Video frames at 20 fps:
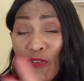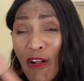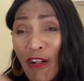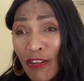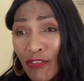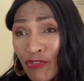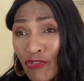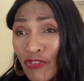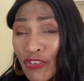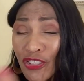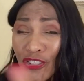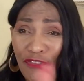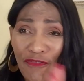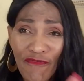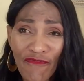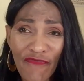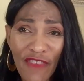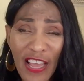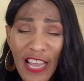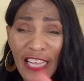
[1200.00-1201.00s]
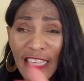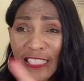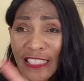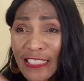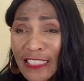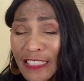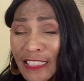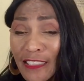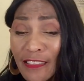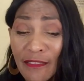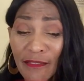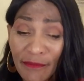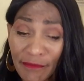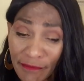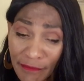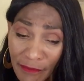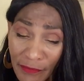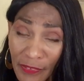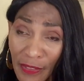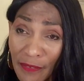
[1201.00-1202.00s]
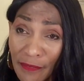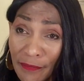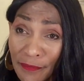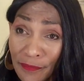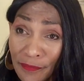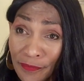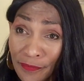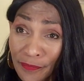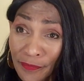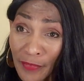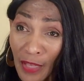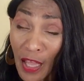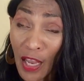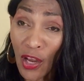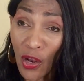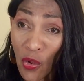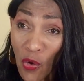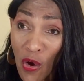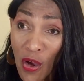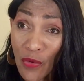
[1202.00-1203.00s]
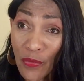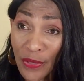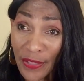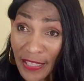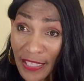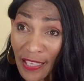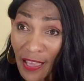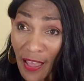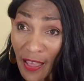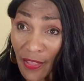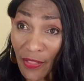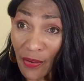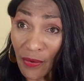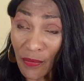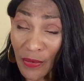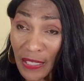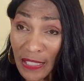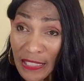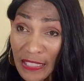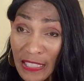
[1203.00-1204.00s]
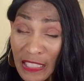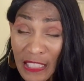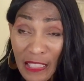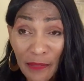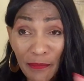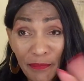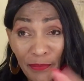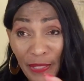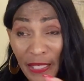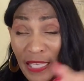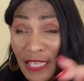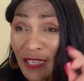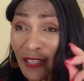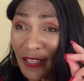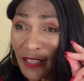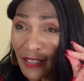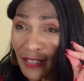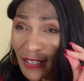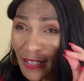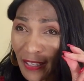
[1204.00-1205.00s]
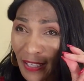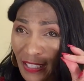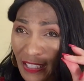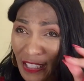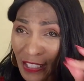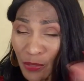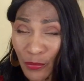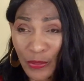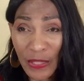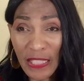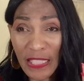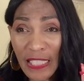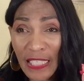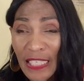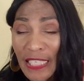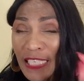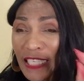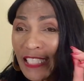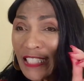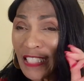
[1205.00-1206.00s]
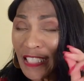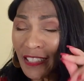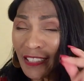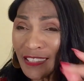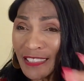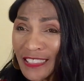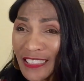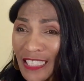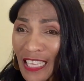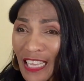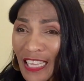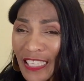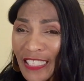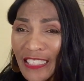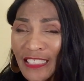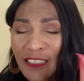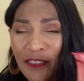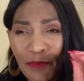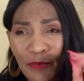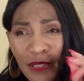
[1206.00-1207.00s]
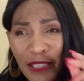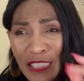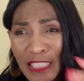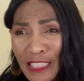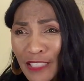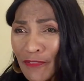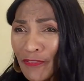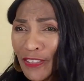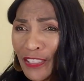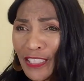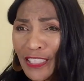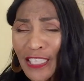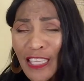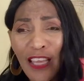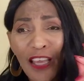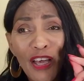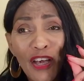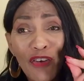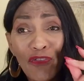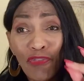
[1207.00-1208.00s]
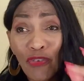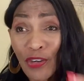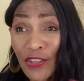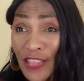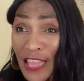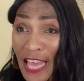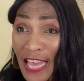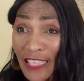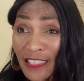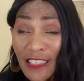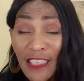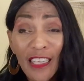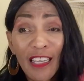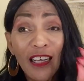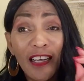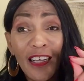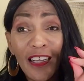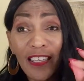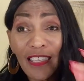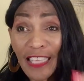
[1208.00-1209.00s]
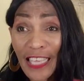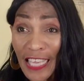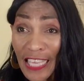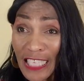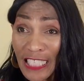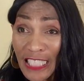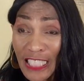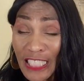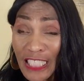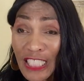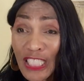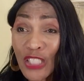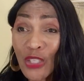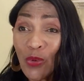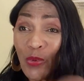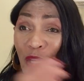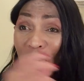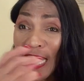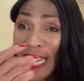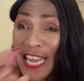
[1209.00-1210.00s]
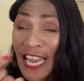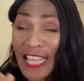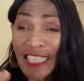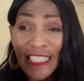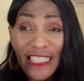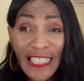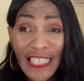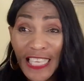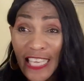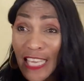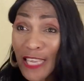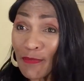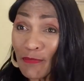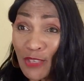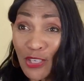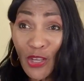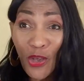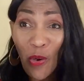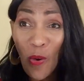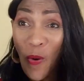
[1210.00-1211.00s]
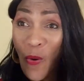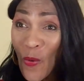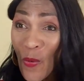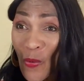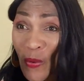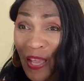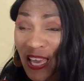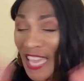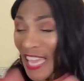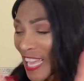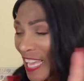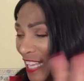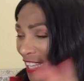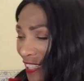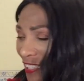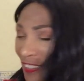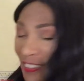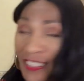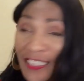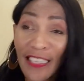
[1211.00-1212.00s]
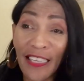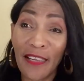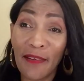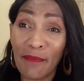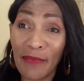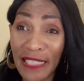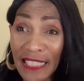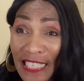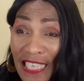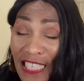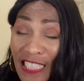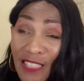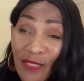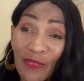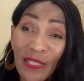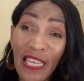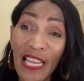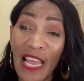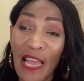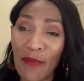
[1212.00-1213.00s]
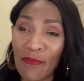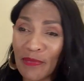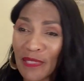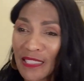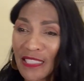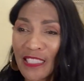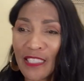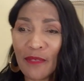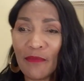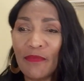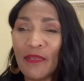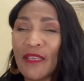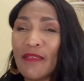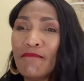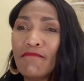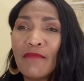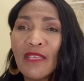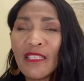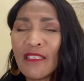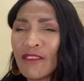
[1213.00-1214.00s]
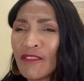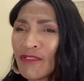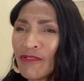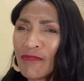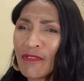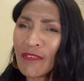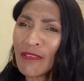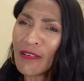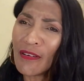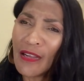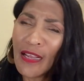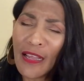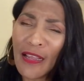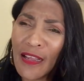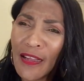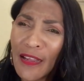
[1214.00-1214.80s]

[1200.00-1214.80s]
you are going to find along with the other ones to be exquisitely designed specifically for that occasion. So let's keep going. My next one happens to be Mr.